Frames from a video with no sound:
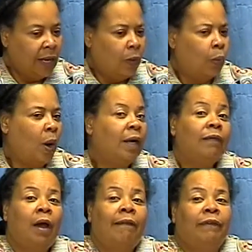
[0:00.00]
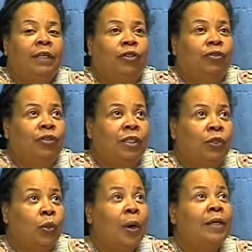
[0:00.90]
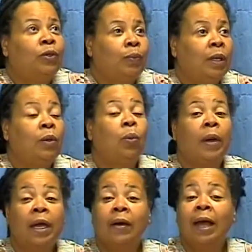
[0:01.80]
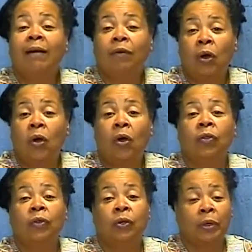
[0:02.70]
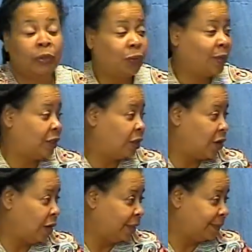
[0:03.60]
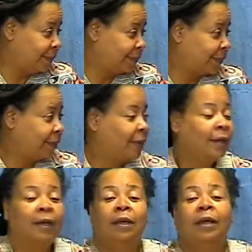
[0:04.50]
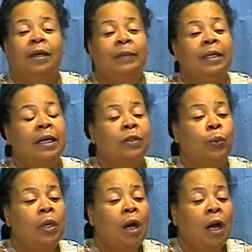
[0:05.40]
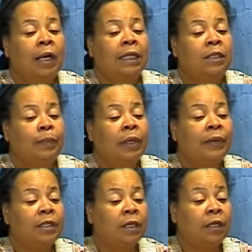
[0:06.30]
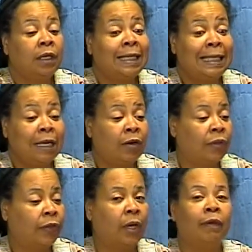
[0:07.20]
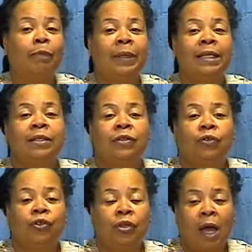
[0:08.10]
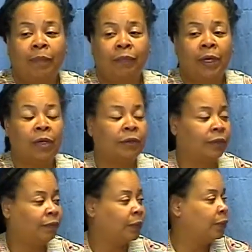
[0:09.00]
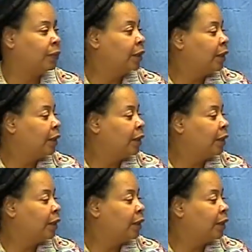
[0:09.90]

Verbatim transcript: One of our features is going to be where have all the groceries gone? Mm because we are experiencing a dearth of places to shop for healthy food